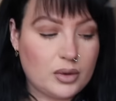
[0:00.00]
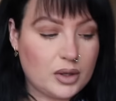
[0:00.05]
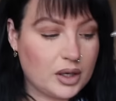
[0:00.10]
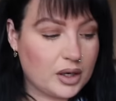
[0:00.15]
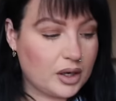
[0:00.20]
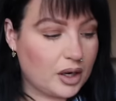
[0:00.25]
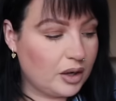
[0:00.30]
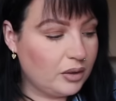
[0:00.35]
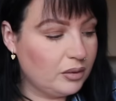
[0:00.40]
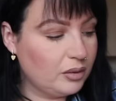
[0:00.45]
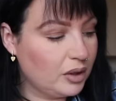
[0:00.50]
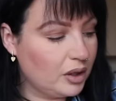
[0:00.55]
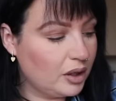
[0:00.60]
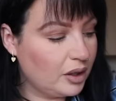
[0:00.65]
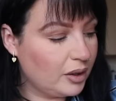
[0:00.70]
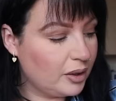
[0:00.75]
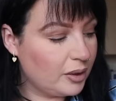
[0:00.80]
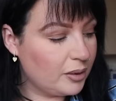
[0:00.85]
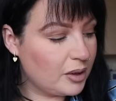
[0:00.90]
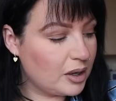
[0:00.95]
you know,
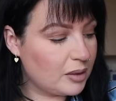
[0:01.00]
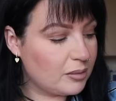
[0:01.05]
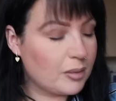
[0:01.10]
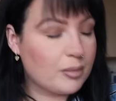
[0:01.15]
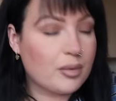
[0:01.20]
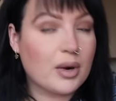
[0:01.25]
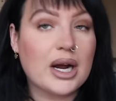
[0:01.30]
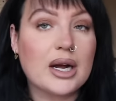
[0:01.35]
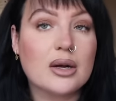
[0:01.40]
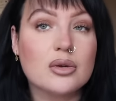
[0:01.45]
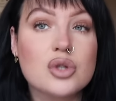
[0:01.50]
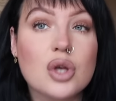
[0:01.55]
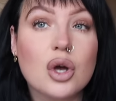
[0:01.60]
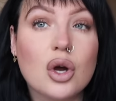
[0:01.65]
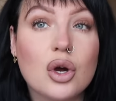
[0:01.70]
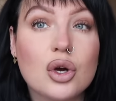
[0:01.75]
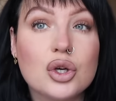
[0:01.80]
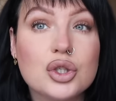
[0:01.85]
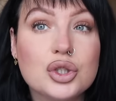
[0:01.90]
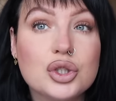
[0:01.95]
my brows
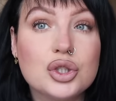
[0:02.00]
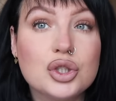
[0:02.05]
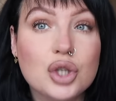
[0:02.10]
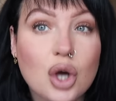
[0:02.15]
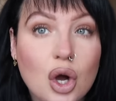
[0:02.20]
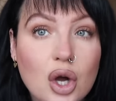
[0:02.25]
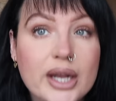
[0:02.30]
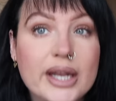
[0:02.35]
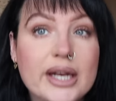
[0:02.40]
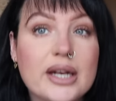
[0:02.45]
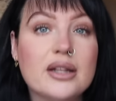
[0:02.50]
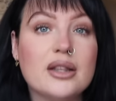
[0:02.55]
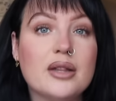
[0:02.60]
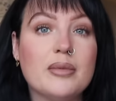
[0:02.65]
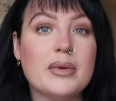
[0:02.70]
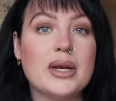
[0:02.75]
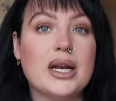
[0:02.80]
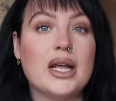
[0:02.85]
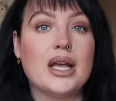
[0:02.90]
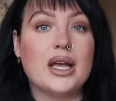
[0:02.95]
are shocking at the
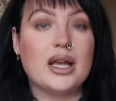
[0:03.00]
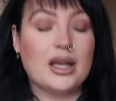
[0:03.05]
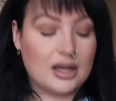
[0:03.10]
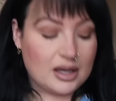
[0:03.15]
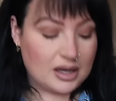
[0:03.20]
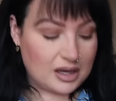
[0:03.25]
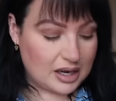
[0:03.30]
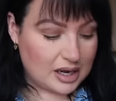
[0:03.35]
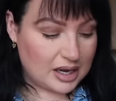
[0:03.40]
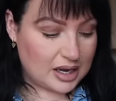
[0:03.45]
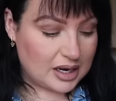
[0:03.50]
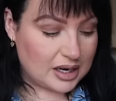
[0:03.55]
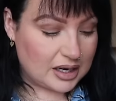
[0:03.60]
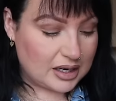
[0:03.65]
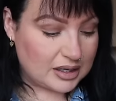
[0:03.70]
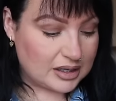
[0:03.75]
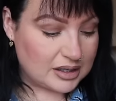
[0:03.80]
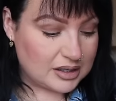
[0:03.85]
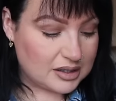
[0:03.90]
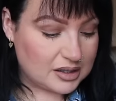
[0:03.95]
minute,
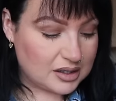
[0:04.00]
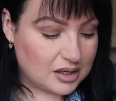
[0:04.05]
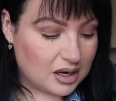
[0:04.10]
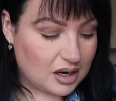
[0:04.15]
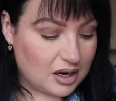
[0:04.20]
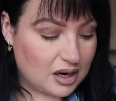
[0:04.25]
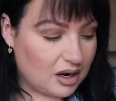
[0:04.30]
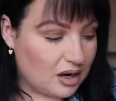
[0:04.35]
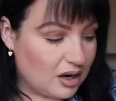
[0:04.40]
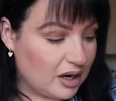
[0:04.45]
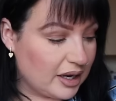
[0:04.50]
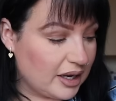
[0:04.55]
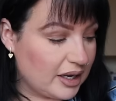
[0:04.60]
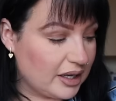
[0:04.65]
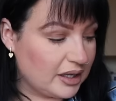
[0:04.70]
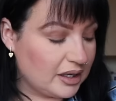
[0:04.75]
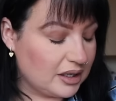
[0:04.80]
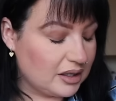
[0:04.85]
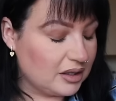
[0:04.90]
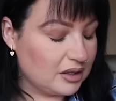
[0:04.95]
and
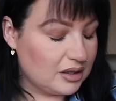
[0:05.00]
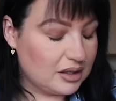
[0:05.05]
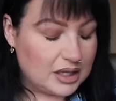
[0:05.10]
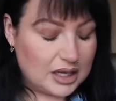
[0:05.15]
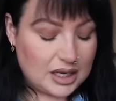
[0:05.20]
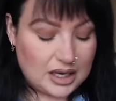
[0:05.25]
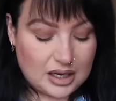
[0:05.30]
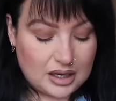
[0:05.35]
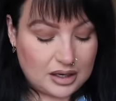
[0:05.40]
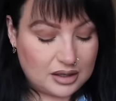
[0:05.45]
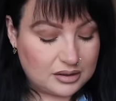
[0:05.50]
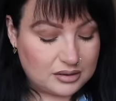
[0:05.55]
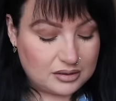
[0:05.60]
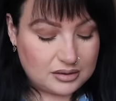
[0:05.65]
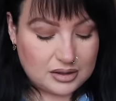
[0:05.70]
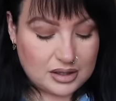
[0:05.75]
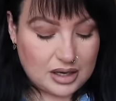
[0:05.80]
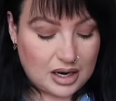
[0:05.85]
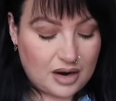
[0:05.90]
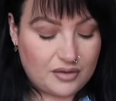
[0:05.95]
I've
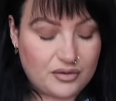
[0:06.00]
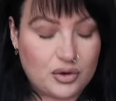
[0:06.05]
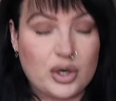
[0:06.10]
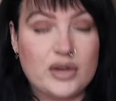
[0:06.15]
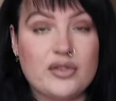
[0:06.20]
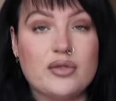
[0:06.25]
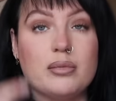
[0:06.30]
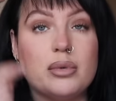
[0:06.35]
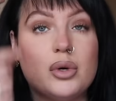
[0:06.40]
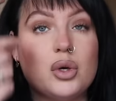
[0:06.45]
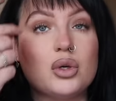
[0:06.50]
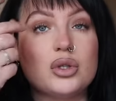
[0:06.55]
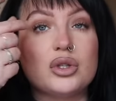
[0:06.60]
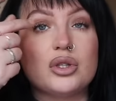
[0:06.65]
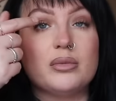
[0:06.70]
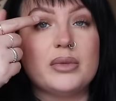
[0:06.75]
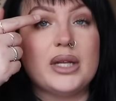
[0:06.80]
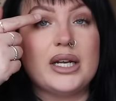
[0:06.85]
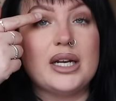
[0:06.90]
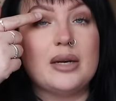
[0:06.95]
not even plucked
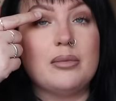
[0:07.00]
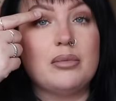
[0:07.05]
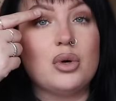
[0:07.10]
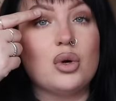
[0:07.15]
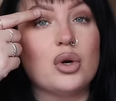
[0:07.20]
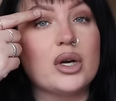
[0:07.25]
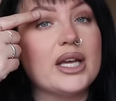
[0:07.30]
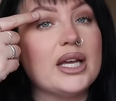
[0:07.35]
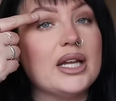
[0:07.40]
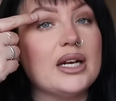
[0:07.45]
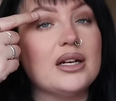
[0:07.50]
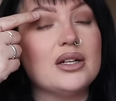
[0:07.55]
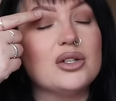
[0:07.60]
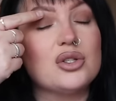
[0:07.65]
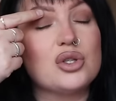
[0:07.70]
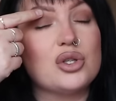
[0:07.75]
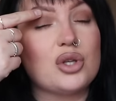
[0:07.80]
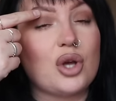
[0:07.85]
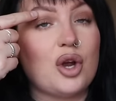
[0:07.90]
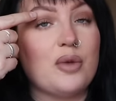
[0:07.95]
them. They need plucking
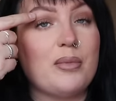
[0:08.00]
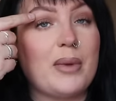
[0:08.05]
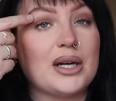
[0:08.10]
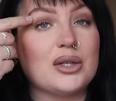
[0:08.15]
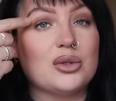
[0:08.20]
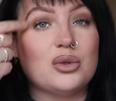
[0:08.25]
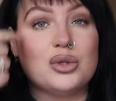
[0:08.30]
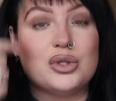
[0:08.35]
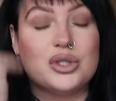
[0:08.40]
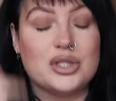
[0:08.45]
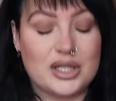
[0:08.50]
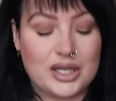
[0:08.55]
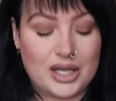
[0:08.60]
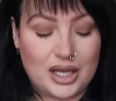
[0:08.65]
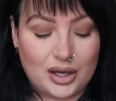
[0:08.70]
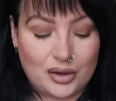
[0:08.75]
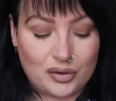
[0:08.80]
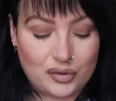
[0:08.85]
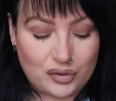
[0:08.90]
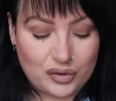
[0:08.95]
so bad all
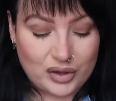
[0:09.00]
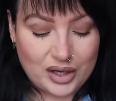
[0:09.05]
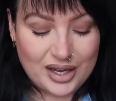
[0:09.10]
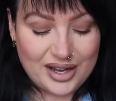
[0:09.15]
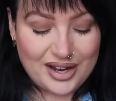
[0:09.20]
underneath.